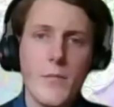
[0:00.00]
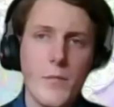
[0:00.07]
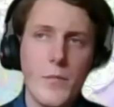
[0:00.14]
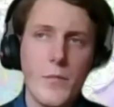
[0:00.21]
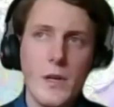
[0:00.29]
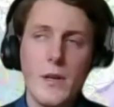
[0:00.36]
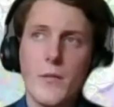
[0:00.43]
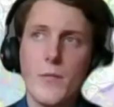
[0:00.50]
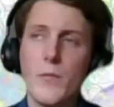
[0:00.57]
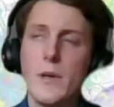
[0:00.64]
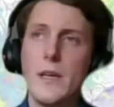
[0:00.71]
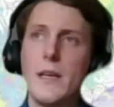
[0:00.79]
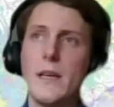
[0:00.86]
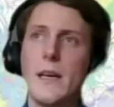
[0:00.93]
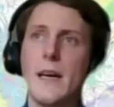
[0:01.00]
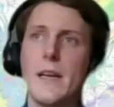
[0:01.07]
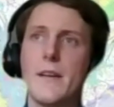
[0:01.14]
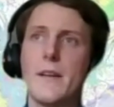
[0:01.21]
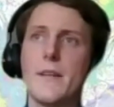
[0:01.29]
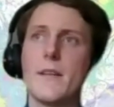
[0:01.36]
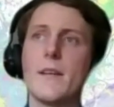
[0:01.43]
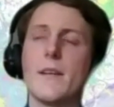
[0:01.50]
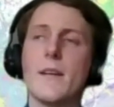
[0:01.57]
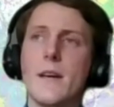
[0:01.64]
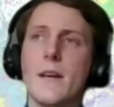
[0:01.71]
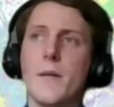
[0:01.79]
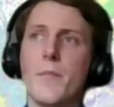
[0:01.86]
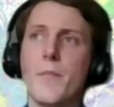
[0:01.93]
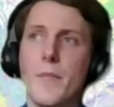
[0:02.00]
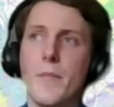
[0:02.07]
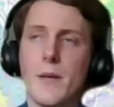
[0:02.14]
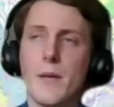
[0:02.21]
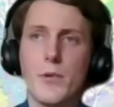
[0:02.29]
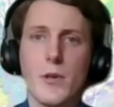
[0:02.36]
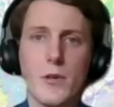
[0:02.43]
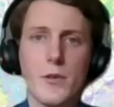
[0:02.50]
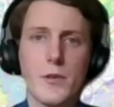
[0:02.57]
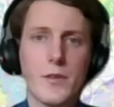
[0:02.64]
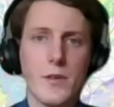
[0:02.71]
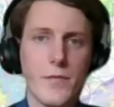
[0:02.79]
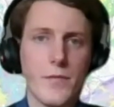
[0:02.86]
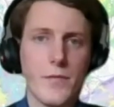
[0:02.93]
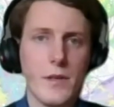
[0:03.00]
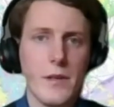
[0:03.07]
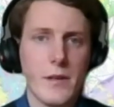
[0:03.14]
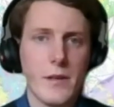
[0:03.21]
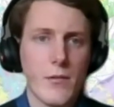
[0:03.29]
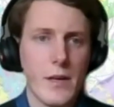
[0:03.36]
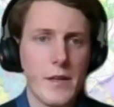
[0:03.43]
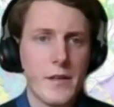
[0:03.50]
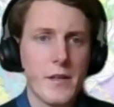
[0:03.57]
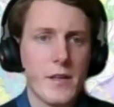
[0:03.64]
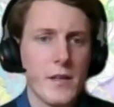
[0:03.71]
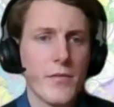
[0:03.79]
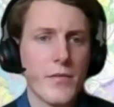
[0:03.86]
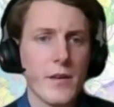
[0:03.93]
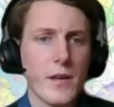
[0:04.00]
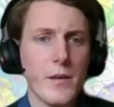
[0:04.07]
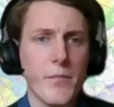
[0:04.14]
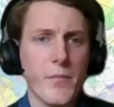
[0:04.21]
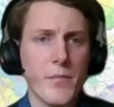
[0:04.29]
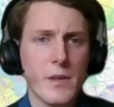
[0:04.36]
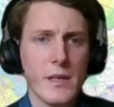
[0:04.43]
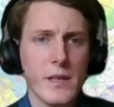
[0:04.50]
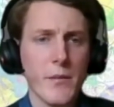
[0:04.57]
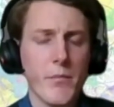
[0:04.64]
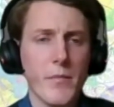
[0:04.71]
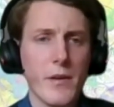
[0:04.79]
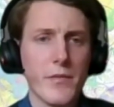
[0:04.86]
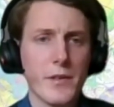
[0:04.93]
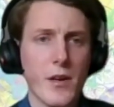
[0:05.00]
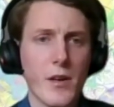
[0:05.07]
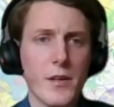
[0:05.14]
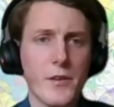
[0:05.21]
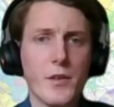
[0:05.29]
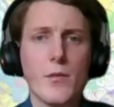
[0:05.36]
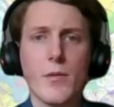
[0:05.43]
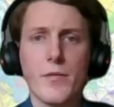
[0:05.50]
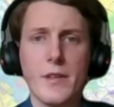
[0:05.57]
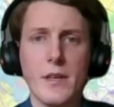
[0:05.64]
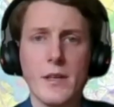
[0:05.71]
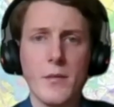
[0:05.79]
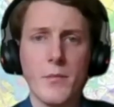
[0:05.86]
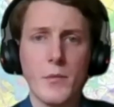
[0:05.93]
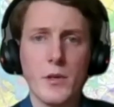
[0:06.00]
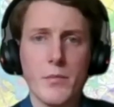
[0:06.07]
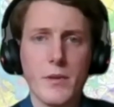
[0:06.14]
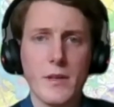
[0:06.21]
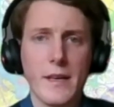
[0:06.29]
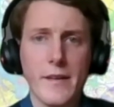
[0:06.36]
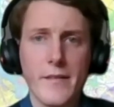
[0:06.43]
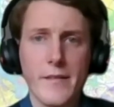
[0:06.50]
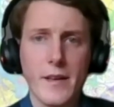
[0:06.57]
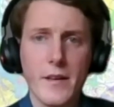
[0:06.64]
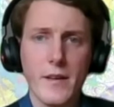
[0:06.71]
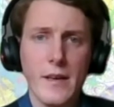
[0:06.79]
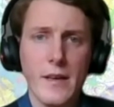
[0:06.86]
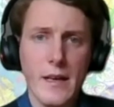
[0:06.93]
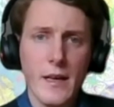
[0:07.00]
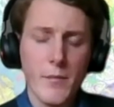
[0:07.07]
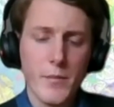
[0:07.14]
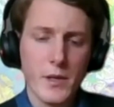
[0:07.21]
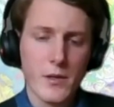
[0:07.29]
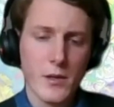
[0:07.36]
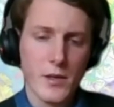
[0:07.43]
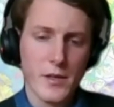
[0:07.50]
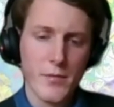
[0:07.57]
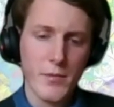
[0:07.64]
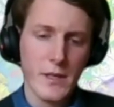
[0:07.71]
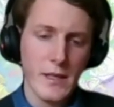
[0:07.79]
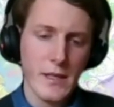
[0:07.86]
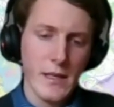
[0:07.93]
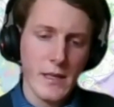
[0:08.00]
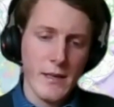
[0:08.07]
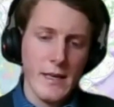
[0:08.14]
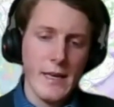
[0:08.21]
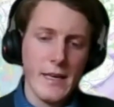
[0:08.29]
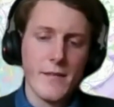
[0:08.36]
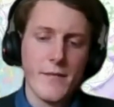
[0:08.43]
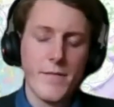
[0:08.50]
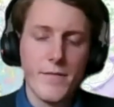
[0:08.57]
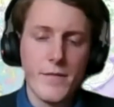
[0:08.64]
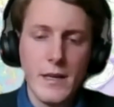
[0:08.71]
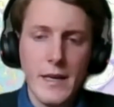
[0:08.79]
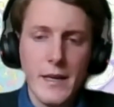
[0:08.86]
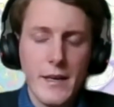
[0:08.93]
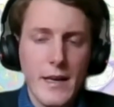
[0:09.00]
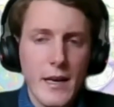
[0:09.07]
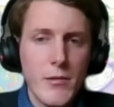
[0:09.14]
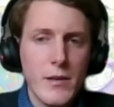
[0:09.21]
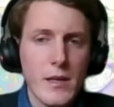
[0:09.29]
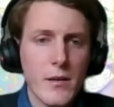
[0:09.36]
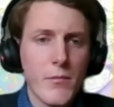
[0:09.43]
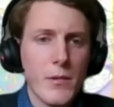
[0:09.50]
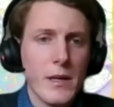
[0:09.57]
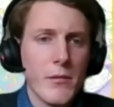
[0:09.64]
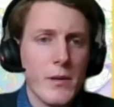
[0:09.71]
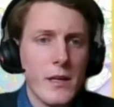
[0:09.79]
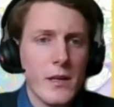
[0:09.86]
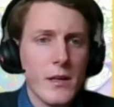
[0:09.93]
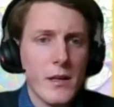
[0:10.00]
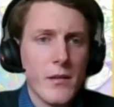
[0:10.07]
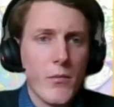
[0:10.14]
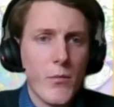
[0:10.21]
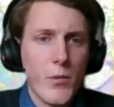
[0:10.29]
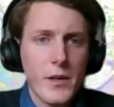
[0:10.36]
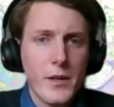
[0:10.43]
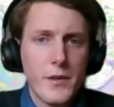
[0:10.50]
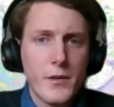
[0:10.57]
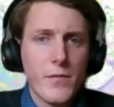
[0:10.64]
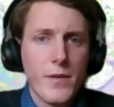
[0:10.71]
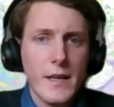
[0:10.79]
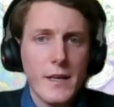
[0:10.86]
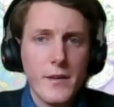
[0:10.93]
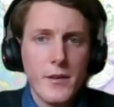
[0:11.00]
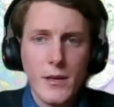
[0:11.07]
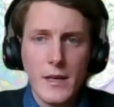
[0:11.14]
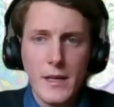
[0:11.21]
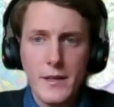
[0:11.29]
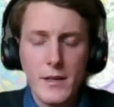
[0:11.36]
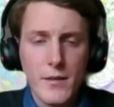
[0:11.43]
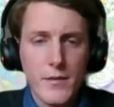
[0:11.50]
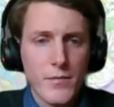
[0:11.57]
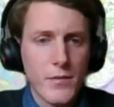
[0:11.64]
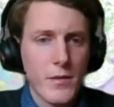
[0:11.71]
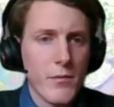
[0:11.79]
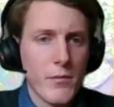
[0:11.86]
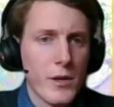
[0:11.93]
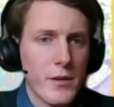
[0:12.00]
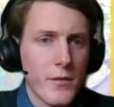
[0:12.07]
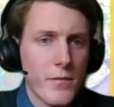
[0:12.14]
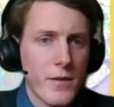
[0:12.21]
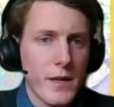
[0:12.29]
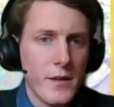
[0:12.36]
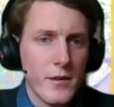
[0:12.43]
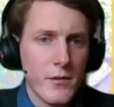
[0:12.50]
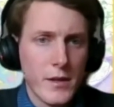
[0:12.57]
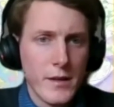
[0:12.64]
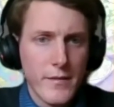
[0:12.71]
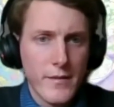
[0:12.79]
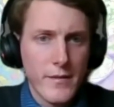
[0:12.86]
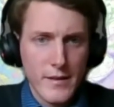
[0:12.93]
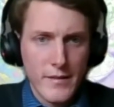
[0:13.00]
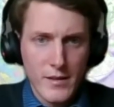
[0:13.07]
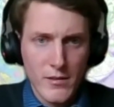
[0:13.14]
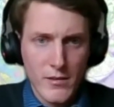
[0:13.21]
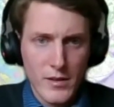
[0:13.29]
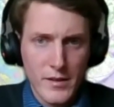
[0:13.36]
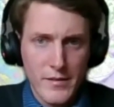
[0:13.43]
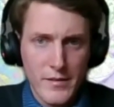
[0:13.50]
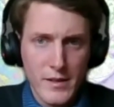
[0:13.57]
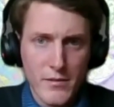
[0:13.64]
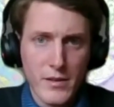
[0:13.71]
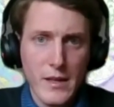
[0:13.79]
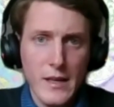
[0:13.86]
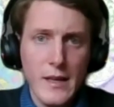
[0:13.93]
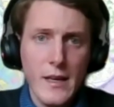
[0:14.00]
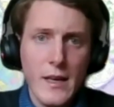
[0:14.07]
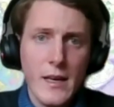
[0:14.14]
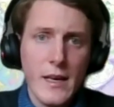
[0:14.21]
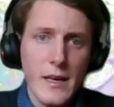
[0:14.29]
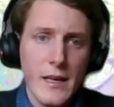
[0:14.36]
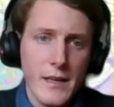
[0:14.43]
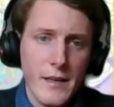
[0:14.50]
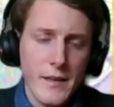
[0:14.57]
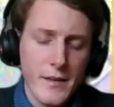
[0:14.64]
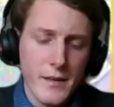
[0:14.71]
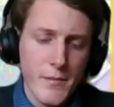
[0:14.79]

We had the approach of a qualitative methodology with the multiple case study, because we had an area where we wanted to find new ideas, wanted to find new insights and all the stuff. And